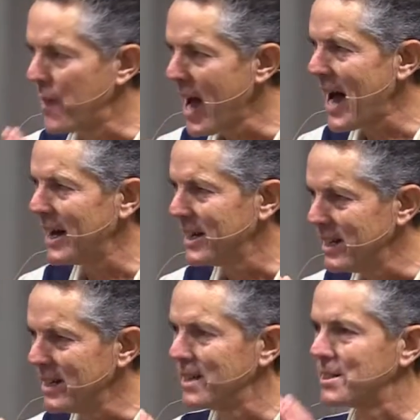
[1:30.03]
"That
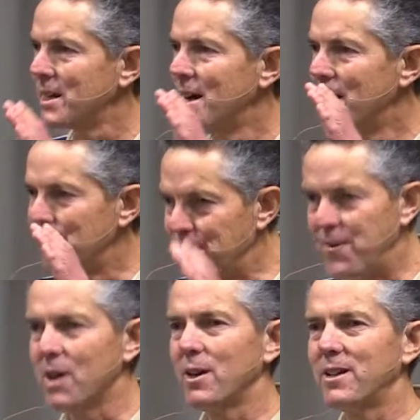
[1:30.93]
is
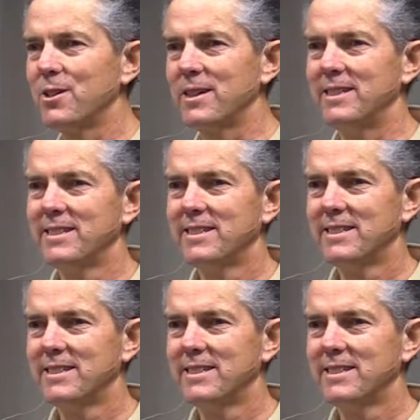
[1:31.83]
very good."